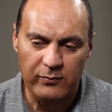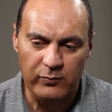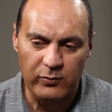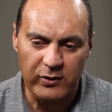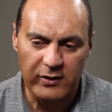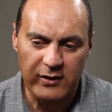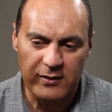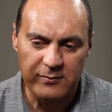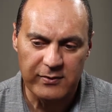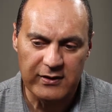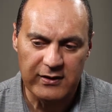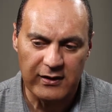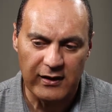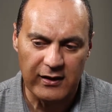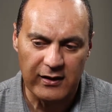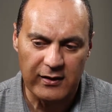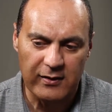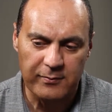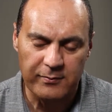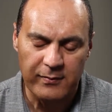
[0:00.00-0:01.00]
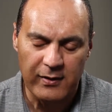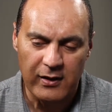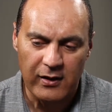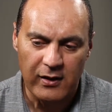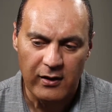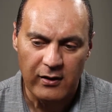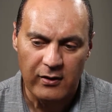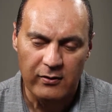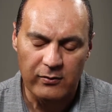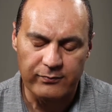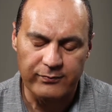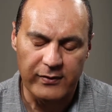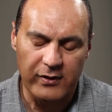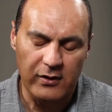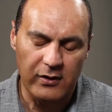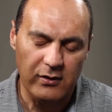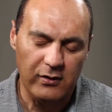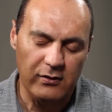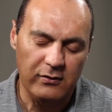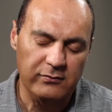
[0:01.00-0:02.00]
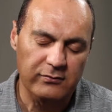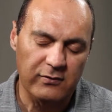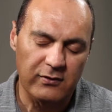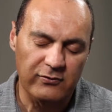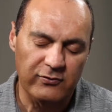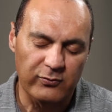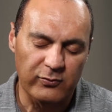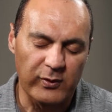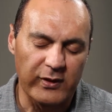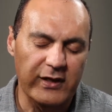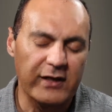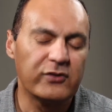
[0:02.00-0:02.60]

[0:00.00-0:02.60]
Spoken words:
when I became, when